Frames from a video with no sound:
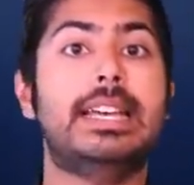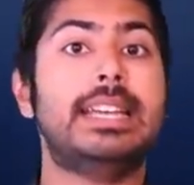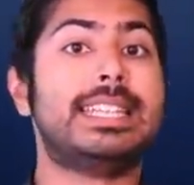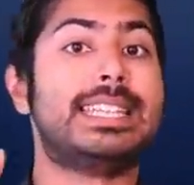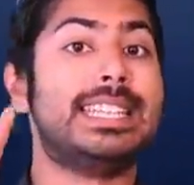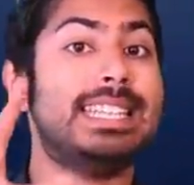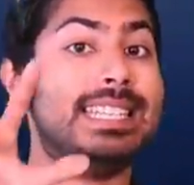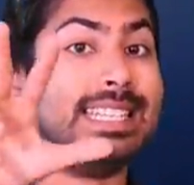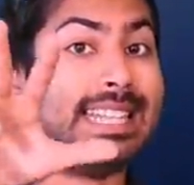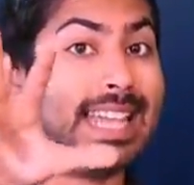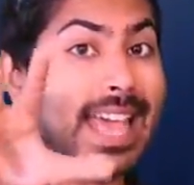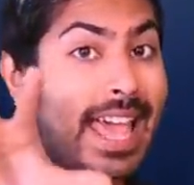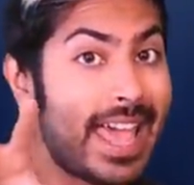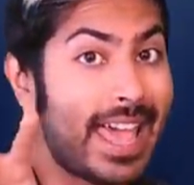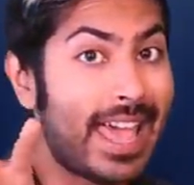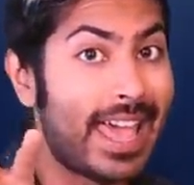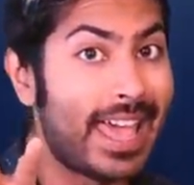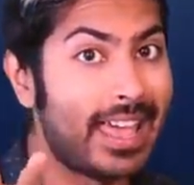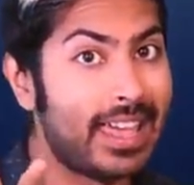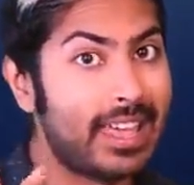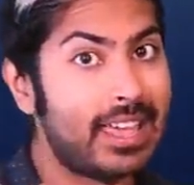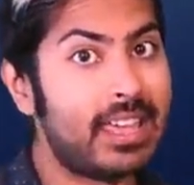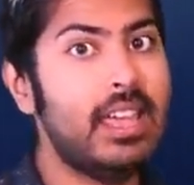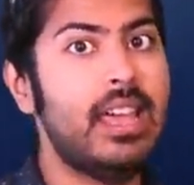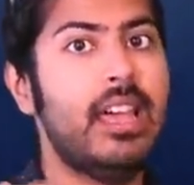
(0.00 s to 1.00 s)

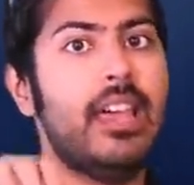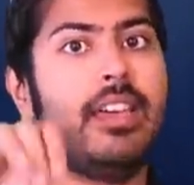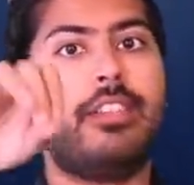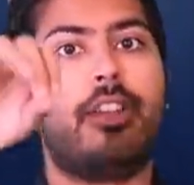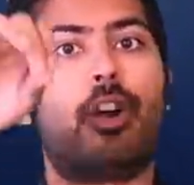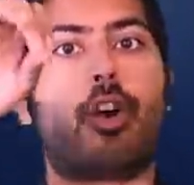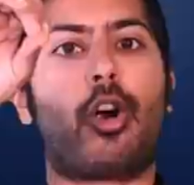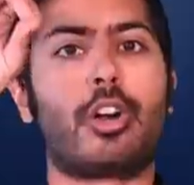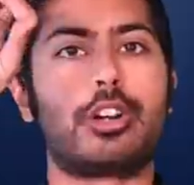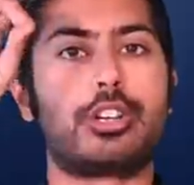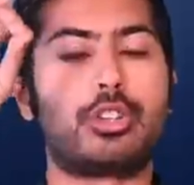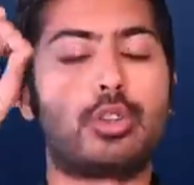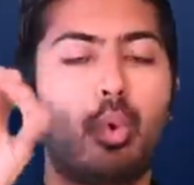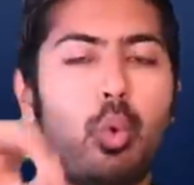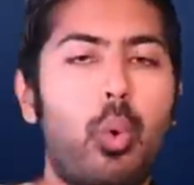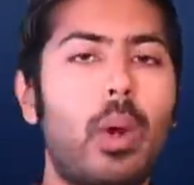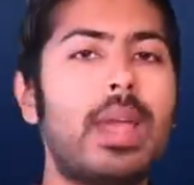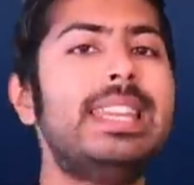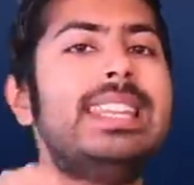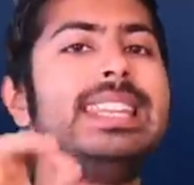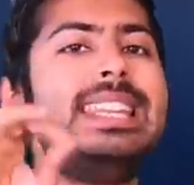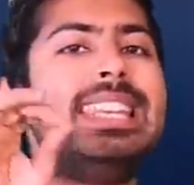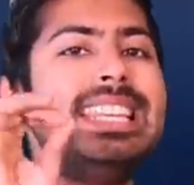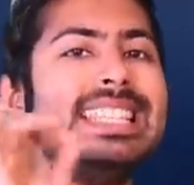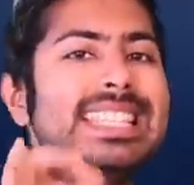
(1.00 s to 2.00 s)
Today, there are
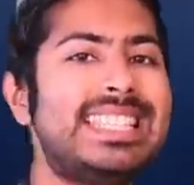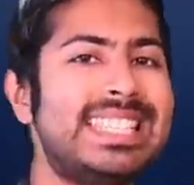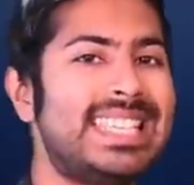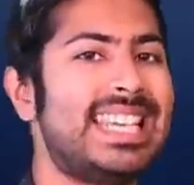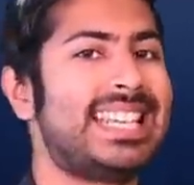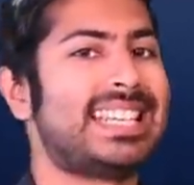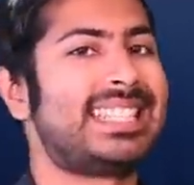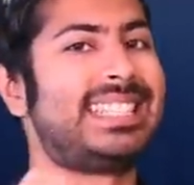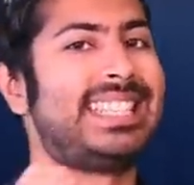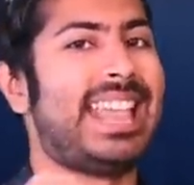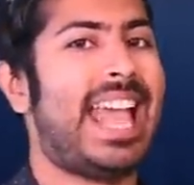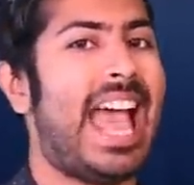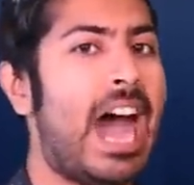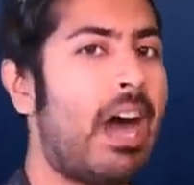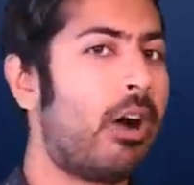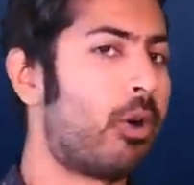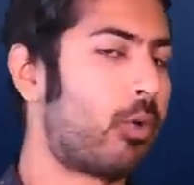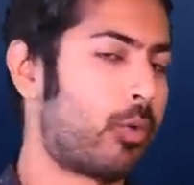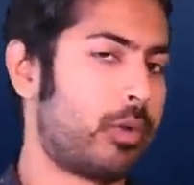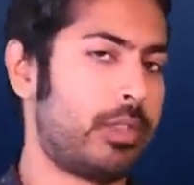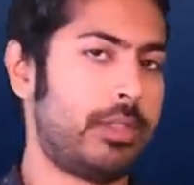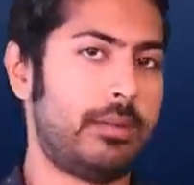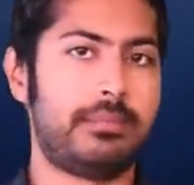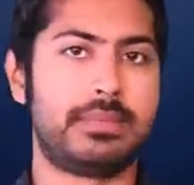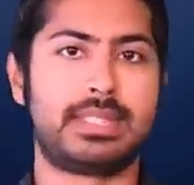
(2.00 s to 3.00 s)
26
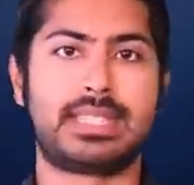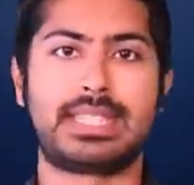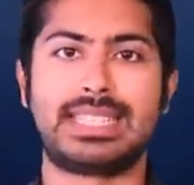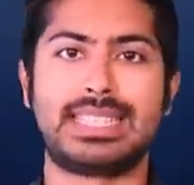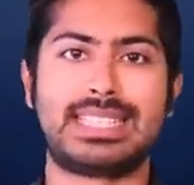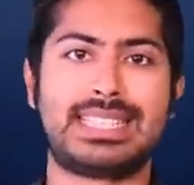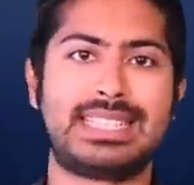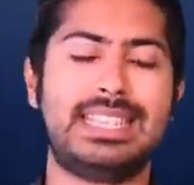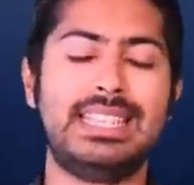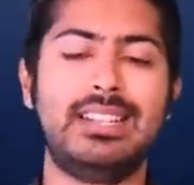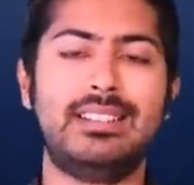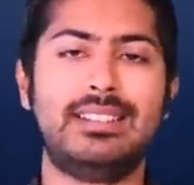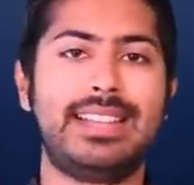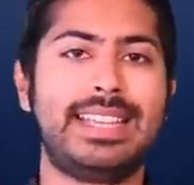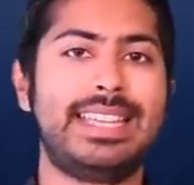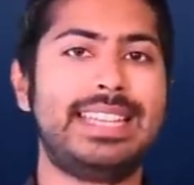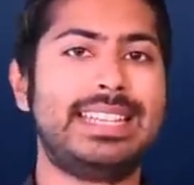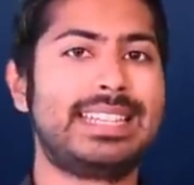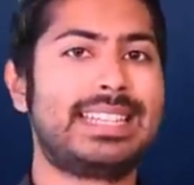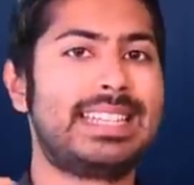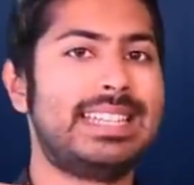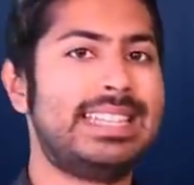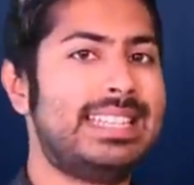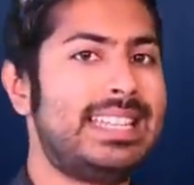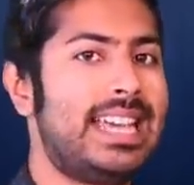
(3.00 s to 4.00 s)
algorithms still
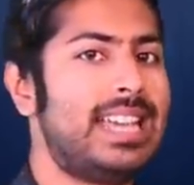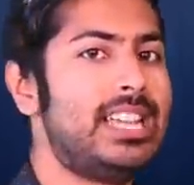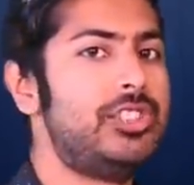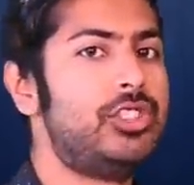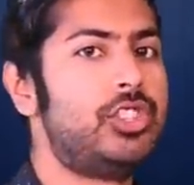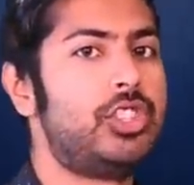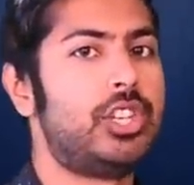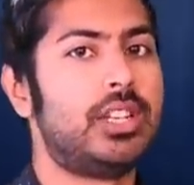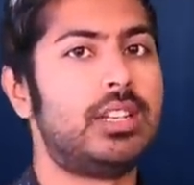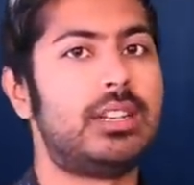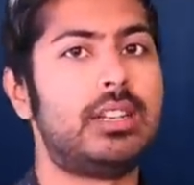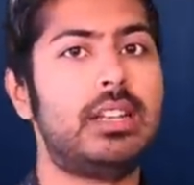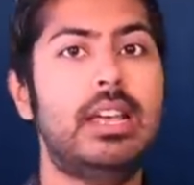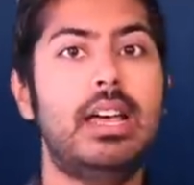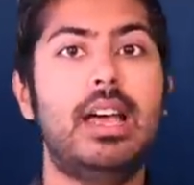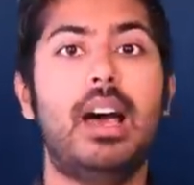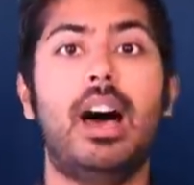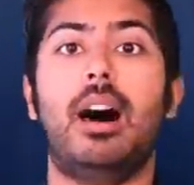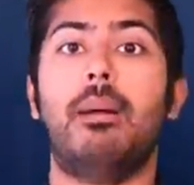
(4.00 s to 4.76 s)
in contention.